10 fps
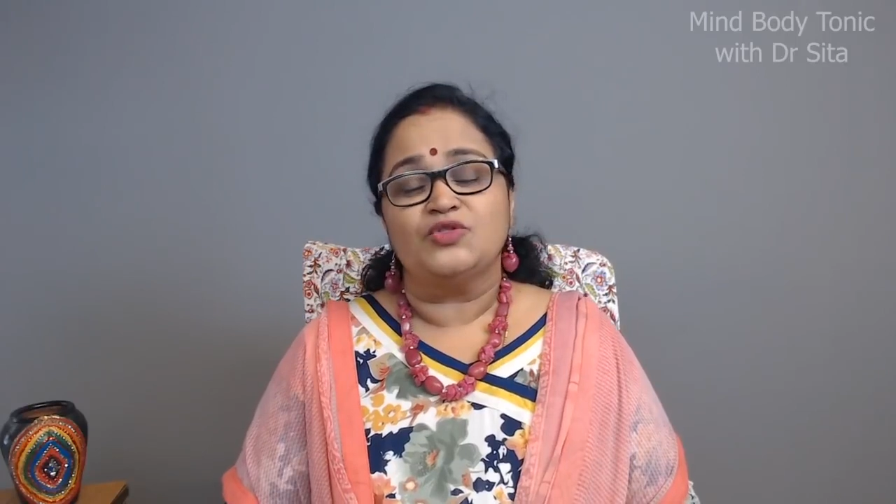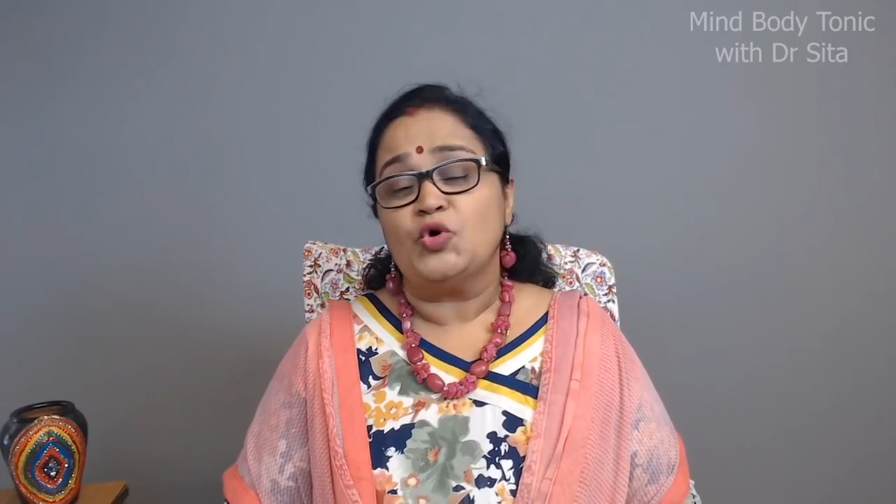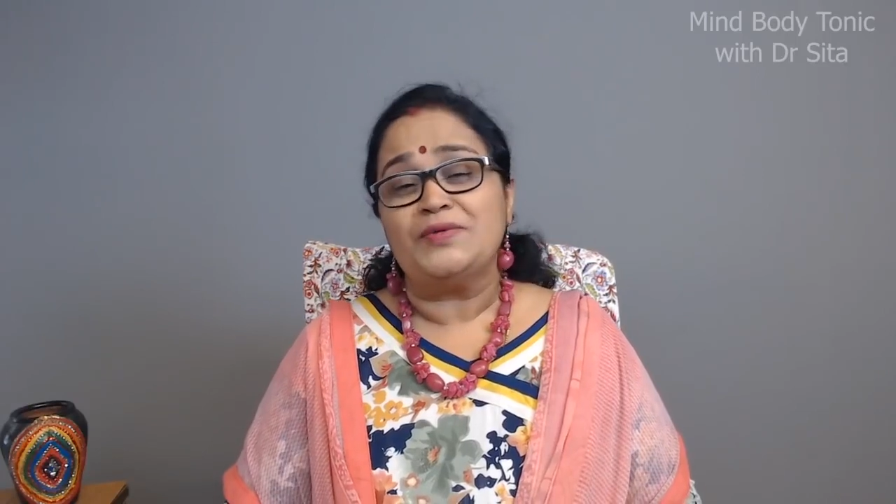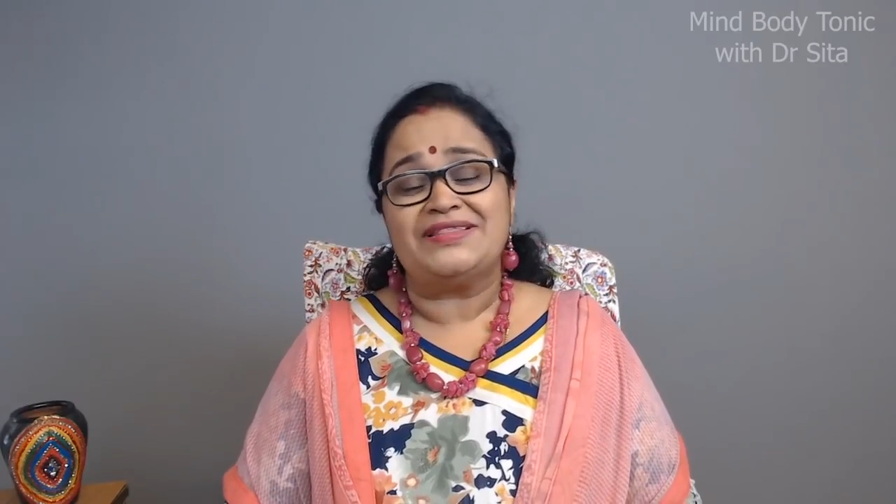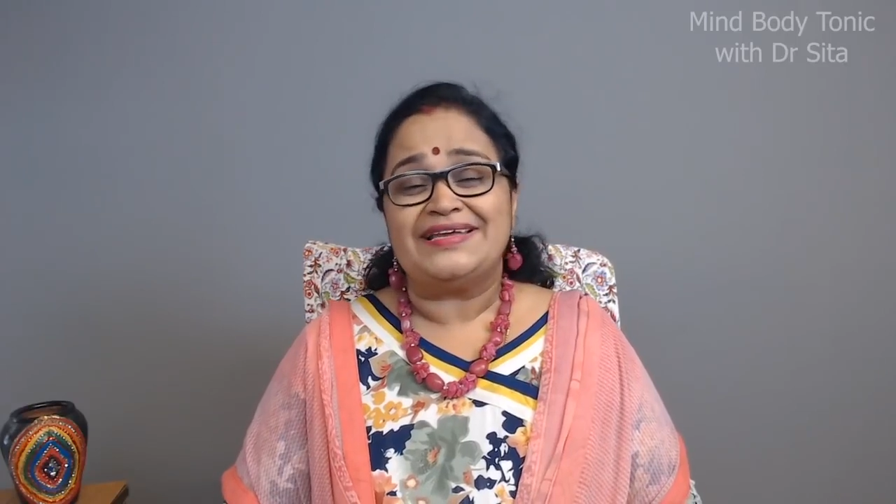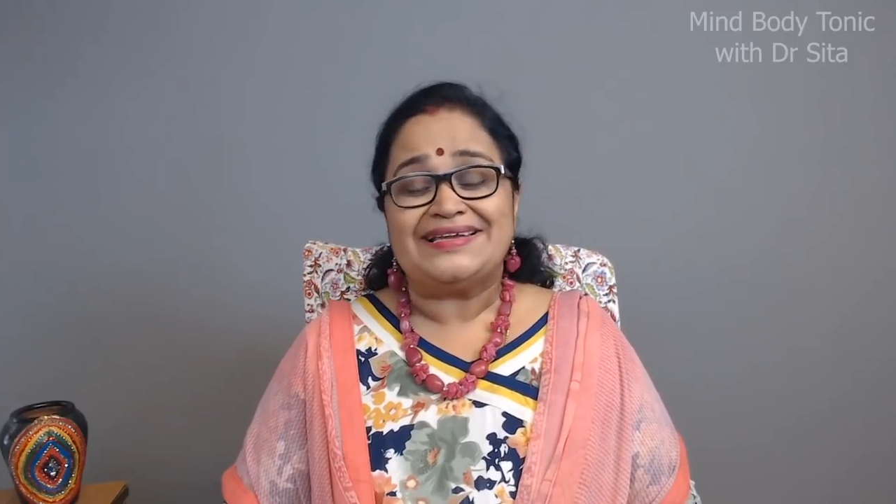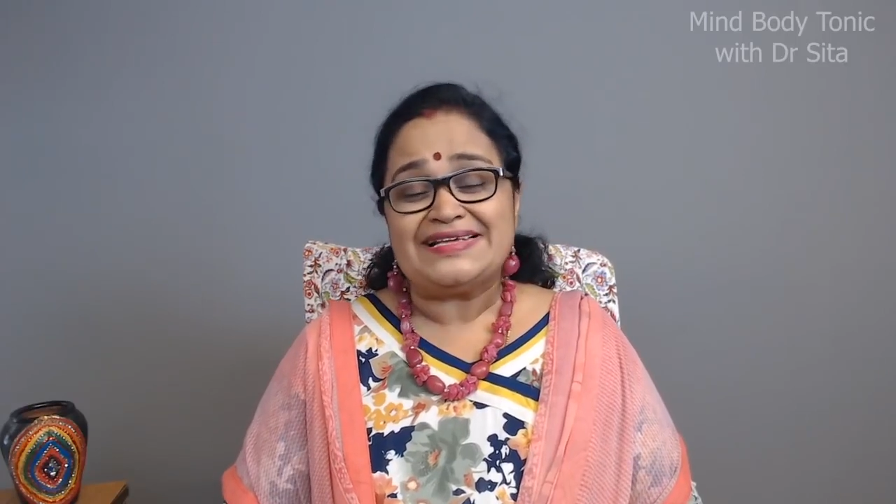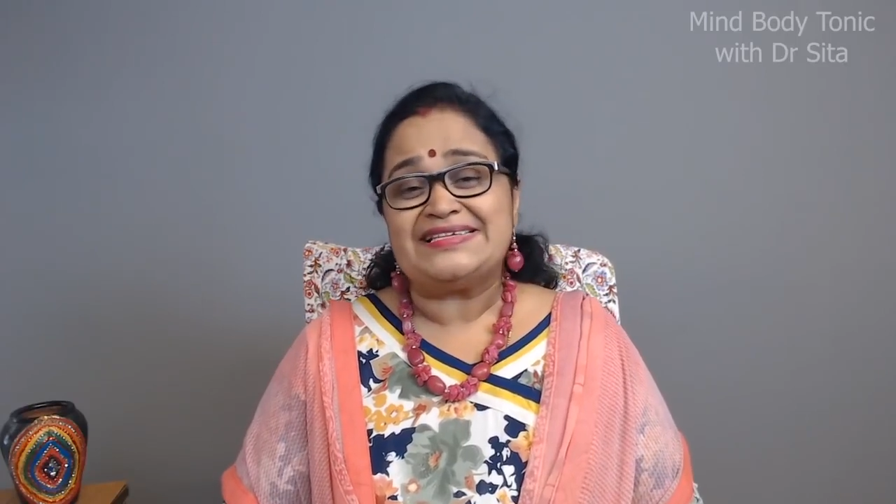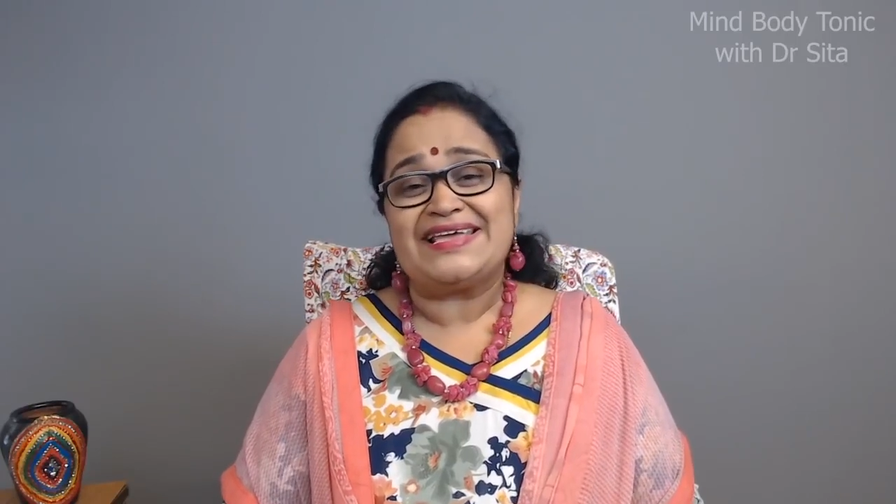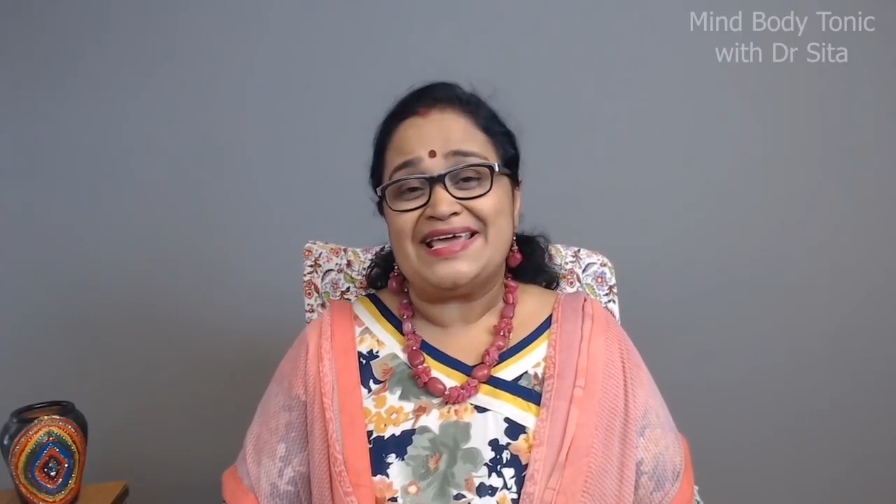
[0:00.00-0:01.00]
Though with
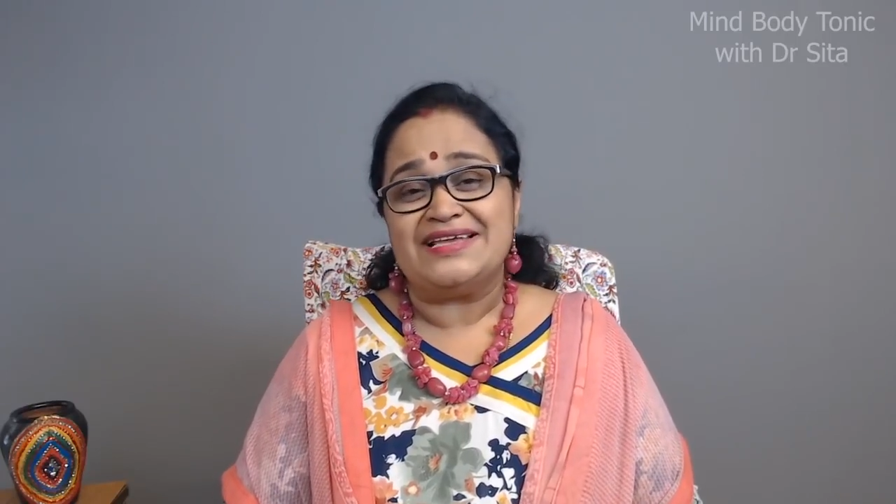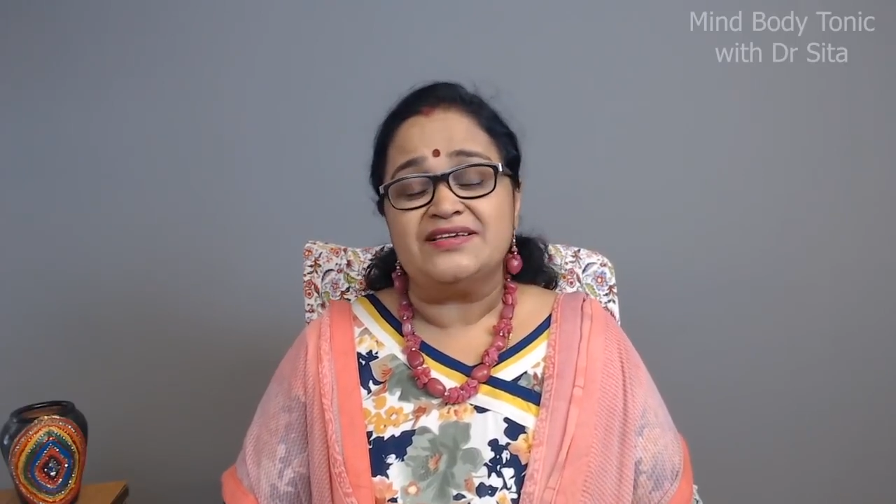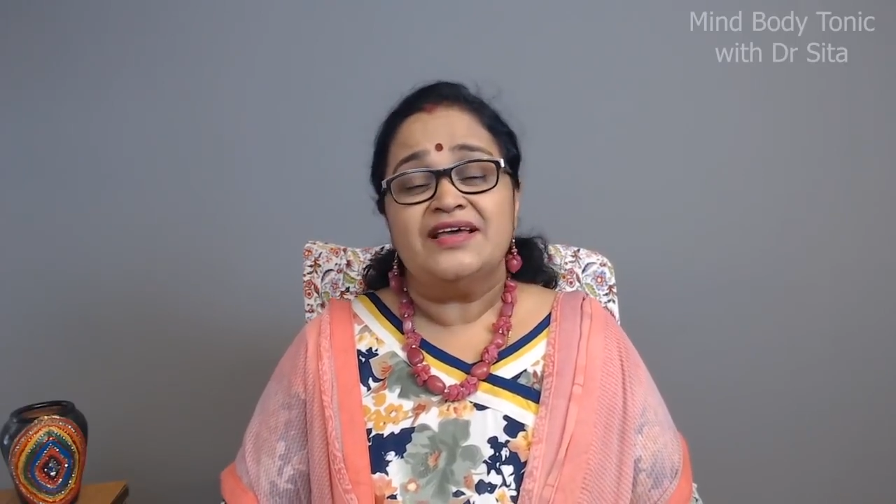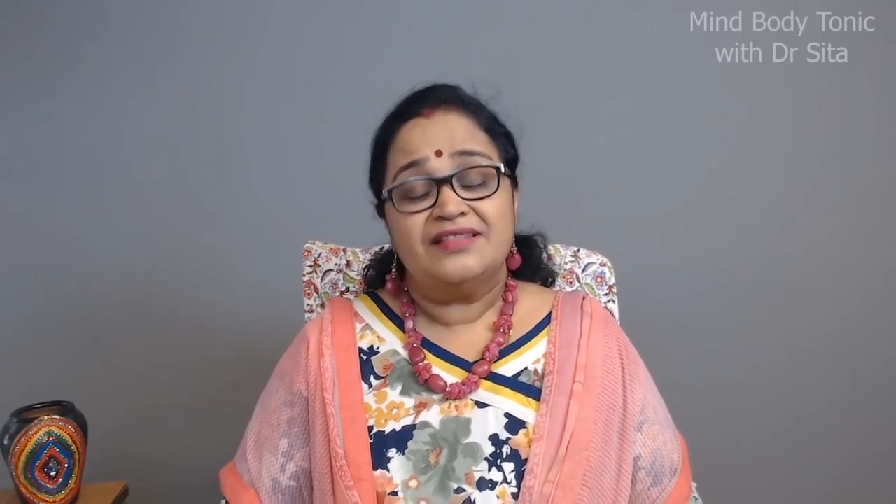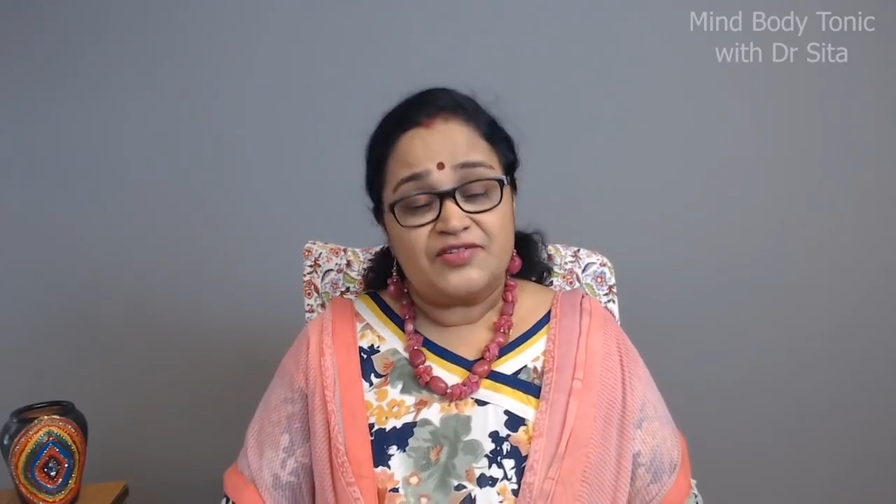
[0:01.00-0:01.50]
increasing age,